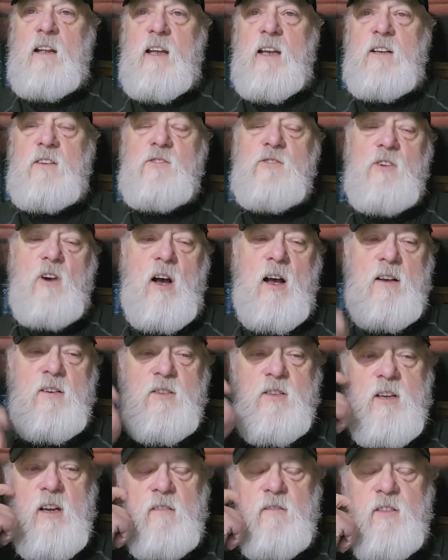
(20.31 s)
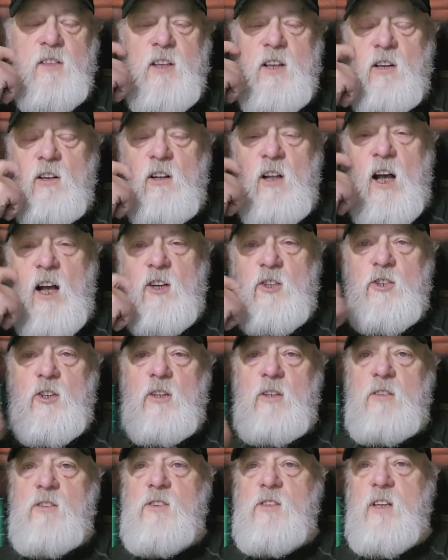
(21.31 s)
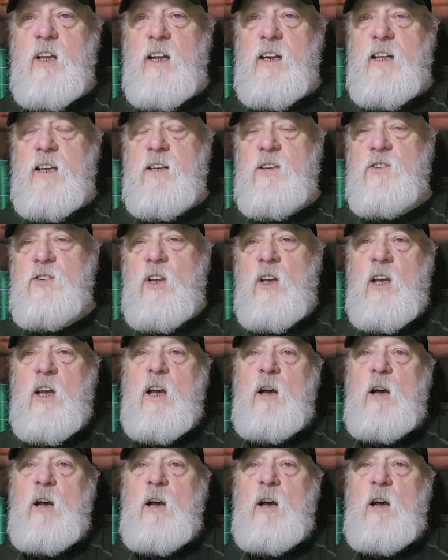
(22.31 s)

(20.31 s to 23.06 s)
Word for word: exhaustive theological studies,